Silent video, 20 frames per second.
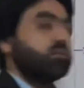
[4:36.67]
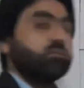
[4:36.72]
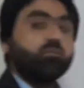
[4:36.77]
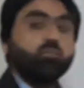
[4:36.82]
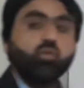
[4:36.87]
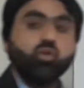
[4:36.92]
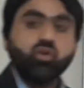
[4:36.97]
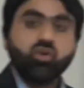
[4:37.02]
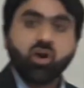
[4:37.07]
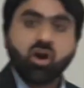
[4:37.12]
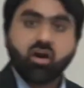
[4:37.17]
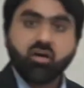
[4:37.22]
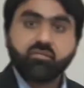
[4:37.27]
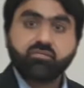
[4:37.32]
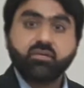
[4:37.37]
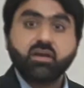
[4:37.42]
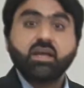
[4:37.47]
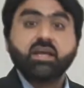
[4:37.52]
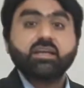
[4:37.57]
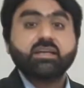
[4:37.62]
mode
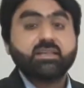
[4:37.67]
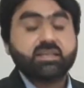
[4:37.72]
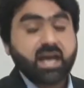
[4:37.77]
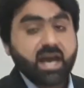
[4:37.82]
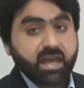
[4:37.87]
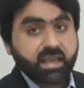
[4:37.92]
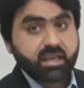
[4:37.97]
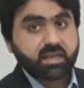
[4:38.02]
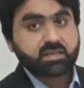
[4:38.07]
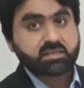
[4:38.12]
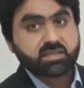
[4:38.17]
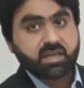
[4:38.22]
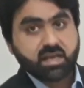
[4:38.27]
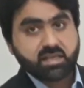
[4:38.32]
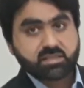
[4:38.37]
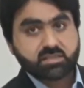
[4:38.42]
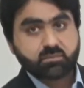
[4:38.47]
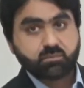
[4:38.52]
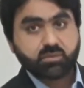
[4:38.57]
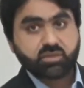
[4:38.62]
of direct
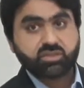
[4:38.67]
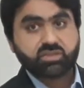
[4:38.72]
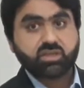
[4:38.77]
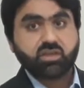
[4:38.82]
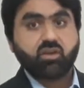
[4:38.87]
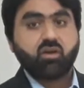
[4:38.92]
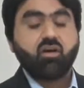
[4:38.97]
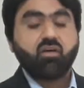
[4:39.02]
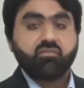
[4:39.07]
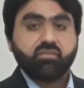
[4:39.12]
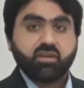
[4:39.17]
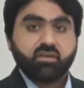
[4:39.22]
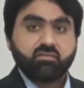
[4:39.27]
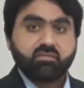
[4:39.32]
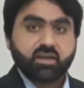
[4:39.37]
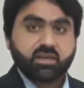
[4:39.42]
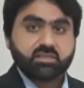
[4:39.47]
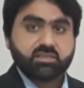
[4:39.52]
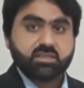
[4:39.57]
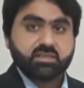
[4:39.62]
transmission of
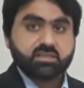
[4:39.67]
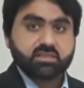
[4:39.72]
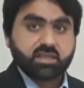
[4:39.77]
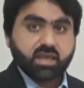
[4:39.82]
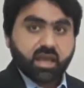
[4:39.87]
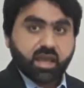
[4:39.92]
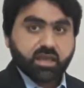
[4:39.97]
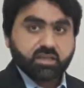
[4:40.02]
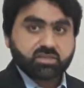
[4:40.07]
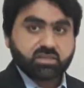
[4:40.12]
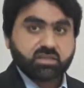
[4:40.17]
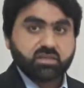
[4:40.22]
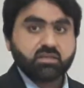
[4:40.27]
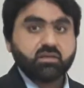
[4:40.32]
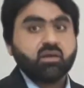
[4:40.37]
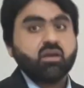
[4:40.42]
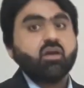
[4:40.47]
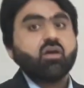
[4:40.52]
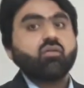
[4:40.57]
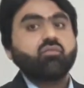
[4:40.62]
infectious agent
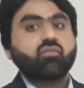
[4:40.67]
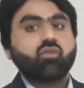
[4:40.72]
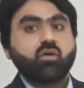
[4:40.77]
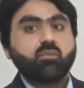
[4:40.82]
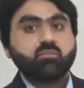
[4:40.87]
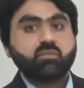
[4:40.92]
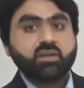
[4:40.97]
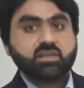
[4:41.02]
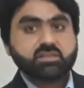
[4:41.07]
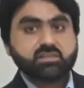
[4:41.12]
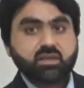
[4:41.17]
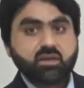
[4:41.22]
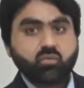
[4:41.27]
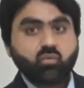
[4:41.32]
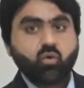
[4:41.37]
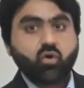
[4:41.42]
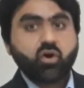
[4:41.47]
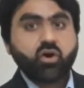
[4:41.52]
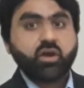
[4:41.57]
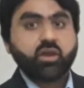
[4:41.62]
from
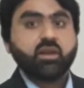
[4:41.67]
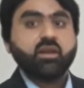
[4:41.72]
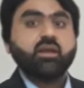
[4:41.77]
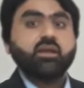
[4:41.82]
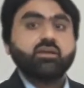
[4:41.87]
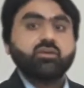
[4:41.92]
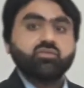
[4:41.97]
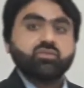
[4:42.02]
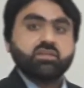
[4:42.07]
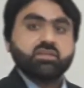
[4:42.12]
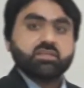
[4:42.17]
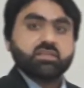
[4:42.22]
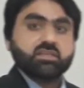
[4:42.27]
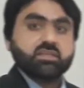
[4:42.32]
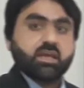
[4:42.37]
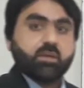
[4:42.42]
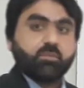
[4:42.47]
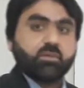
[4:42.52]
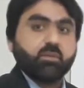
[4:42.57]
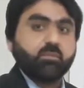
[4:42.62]
reservoir to the
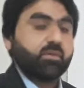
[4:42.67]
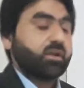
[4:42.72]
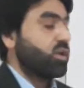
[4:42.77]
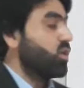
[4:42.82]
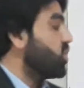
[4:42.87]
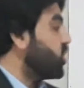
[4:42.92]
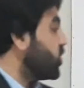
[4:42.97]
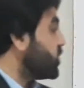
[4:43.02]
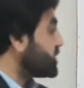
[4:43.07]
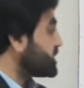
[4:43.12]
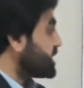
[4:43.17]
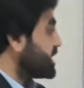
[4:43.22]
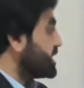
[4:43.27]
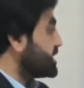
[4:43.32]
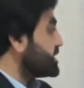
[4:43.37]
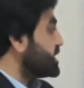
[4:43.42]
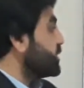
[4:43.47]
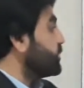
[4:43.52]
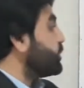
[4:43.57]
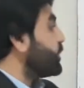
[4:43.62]
susceptible host
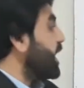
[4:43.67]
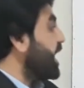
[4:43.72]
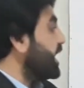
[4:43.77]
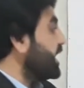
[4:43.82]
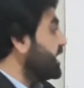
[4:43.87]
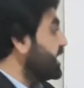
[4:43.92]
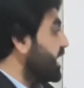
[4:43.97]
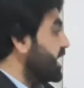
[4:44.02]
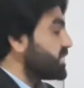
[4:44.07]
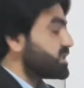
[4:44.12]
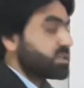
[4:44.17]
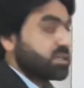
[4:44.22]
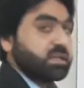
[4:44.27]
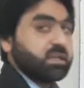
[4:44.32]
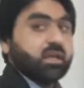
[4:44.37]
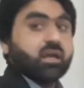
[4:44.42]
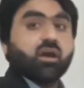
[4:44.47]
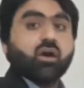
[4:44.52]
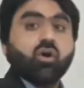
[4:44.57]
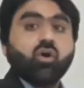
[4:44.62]
is the
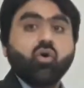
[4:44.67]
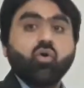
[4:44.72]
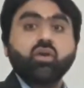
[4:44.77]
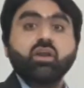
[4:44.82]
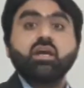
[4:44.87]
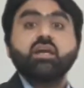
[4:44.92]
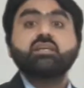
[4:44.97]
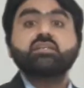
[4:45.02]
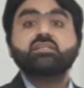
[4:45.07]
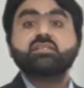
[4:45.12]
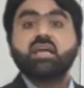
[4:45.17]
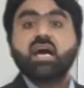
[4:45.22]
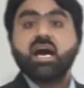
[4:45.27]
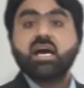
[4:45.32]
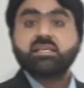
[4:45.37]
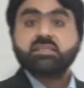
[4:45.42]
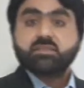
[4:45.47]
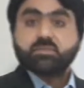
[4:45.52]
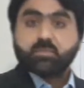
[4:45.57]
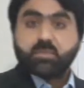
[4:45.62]
perinatal or
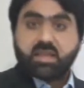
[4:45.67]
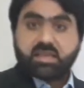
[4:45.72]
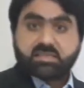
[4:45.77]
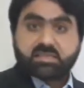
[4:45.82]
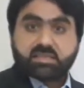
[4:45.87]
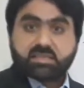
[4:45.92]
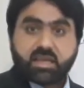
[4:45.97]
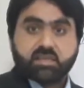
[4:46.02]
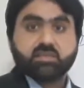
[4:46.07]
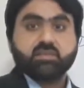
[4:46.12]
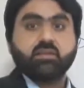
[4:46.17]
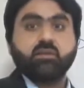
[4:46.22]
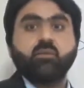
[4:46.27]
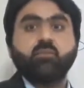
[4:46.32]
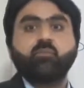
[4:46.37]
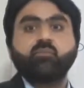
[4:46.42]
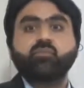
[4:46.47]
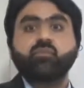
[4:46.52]
transplacental.